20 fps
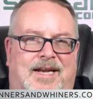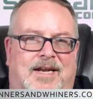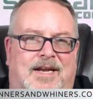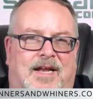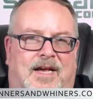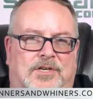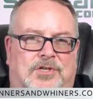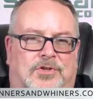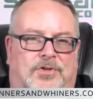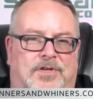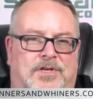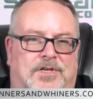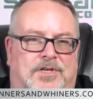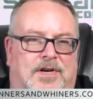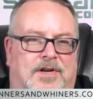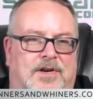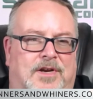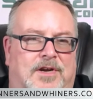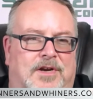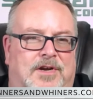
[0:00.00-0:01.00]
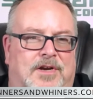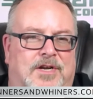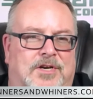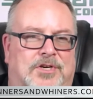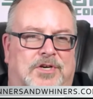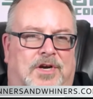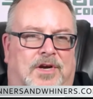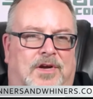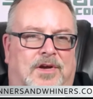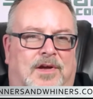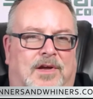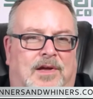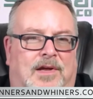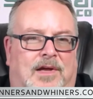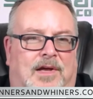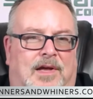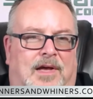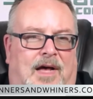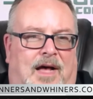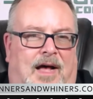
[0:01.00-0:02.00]
Nicely done, Ninja.
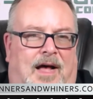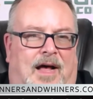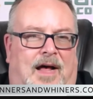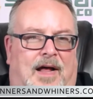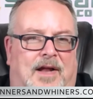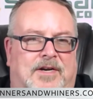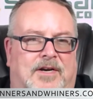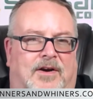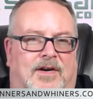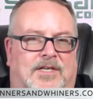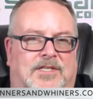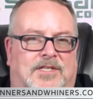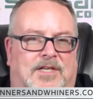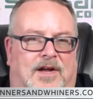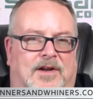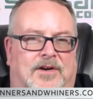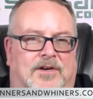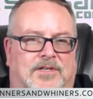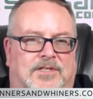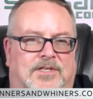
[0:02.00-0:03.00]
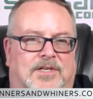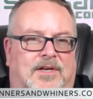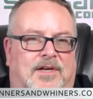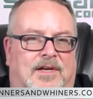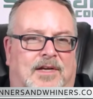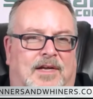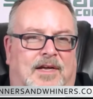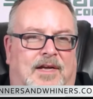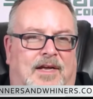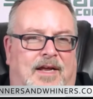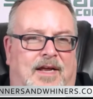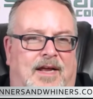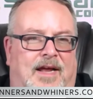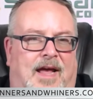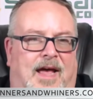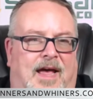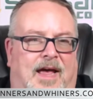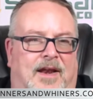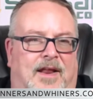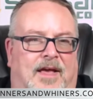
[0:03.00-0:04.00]
Derek Saunders, he
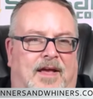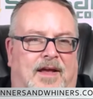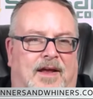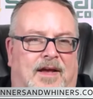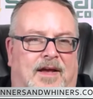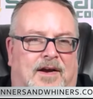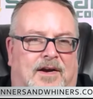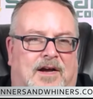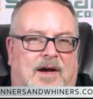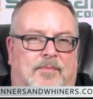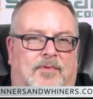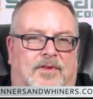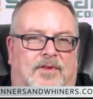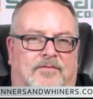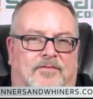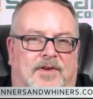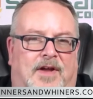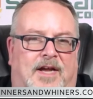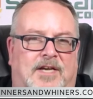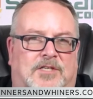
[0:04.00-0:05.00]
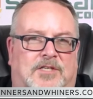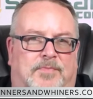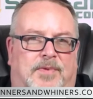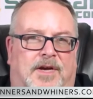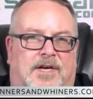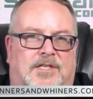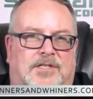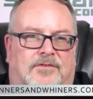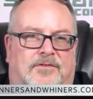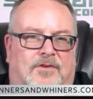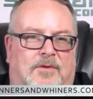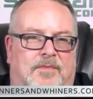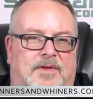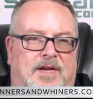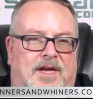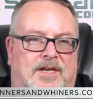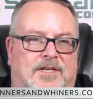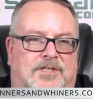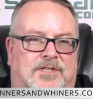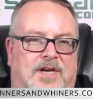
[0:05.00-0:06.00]
had a couple of nice picks from
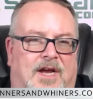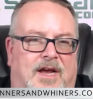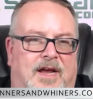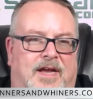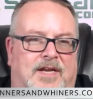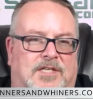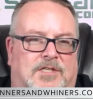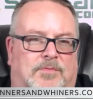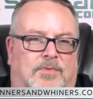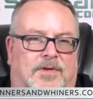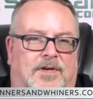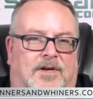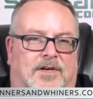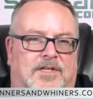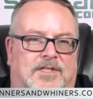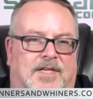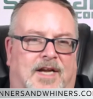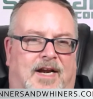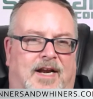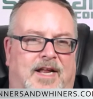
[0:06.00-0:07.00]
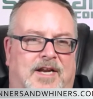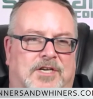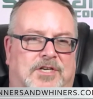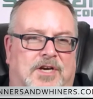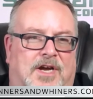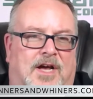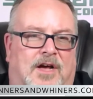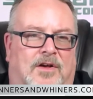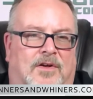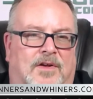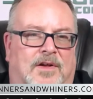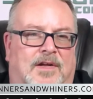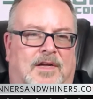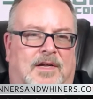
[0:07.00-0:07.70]
the NCAA split on his NHL.